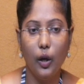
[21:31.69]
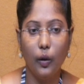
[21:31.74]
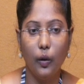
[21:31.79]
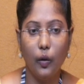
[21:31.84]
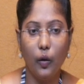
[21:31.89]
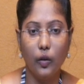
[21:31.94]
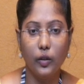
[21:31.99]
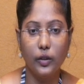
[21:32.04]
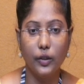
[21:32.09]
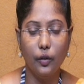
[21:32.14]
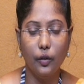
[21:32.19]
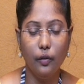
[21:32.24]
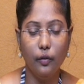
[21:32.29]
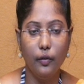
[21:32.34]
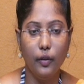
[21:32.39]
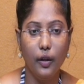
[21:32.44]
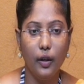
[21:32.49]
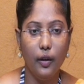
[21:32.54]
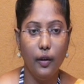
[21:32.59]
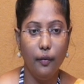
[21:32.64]
cost of
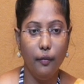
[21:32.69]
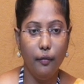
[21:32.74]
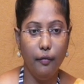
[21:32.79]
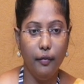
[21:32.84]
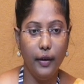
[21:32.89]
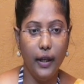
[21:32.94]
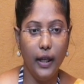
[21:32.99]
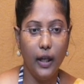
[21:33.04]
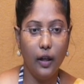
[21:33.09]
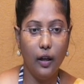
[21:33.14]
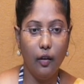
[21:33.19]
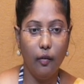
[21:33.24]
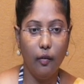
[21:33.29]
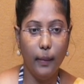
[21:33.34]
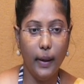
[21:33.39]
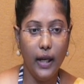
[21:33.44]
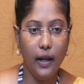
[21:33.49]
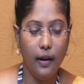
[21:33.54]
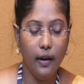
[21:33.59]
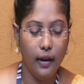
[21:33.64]
V comma
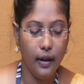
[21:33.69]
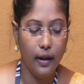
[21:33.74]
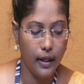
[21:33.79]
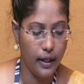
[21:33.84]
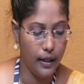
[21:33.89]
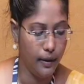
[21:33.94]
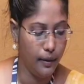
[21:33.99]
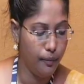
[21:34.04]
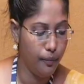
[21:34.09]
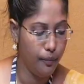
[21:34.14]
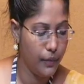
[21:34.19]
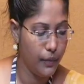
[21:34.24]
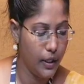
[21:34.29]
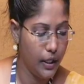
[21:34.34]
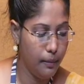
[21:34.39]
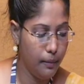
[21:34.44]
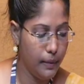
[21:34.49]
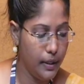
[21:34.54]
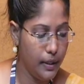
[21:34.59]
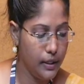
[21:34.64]
I.
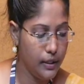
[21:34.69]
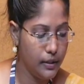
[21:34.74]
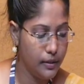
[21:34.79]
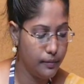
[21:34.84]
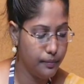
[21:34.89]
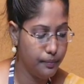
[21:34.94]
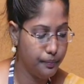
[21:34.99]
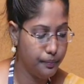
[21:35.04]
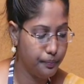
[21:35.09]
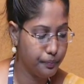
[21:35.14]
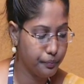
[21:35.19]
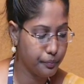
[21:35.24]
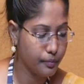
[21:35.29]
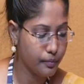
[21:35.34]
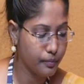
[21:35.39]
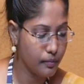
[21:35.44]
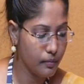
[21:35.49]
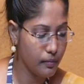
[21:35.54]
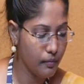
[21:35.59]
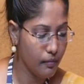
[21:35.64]
It means
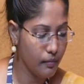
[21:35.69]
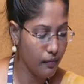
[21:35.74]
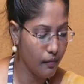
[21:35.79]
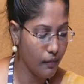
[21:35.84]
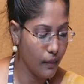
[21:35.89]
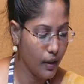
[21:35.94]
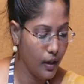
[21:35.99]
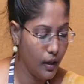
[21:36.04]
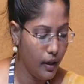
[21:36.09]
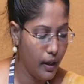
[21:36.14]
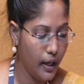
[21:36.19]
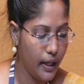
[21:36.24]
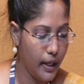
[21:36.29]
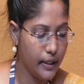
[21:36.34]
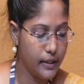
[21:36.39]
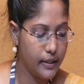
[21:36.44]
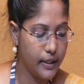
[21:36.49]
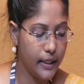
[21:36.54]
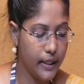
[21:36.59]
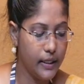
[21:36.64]
it
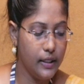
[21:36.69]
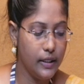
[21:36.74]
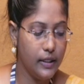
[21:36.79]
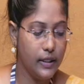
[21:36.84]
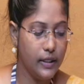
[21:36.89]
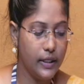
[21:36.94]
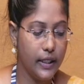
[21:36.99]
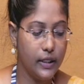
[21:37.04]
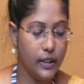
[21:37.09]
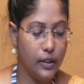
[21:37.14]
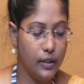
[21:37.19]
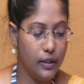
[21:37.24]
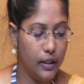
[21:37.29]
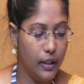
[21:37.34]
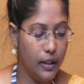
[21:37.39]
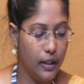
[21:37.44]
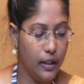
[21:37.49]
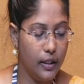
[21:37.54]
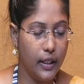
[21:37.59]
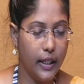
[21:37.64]
sets
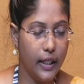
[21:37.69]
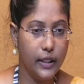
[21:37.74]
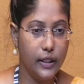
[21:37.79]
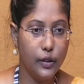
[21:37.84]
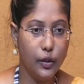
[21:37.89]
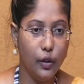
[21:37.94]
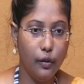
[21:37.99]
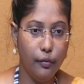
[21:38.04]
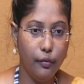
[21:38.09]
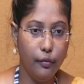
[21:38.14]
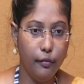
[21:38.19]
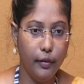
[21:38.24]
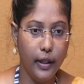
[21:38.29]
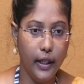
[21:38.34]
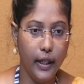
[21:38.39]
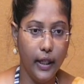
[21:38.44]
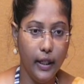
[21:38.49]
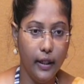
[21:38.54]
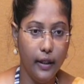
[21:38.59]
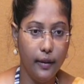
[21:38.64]
S of
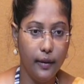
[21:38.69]
V